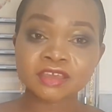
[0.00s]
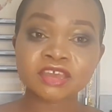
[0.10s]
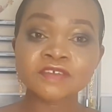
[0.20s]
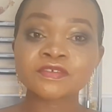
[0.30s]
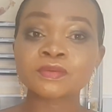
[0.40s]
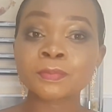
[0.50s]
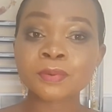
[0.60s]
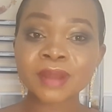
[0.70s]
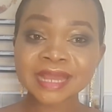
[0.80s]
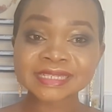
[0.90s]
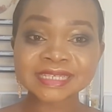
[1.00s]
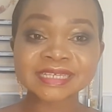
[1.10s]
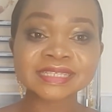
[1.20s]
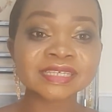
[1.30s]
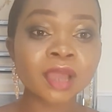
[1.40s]
If you
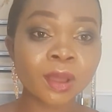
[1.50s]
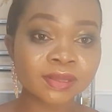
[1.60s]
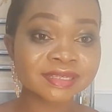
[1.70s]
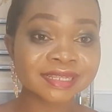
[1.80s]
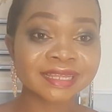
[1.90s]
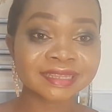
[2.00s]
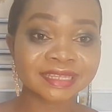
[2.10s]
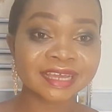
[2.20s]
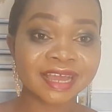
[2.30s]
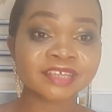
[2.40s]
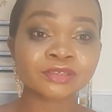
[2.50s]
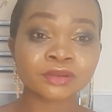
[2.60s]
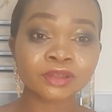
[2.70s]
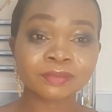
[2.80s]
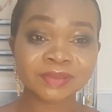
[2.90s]
practice constantly, guys, you're
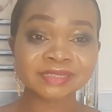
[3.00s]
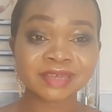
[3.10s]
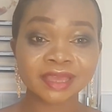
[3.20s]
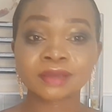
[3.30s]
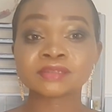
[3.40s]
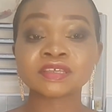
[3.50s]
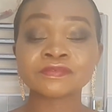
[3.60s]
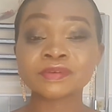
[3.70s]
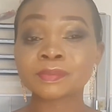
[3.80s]
gonna beat IELTS. If you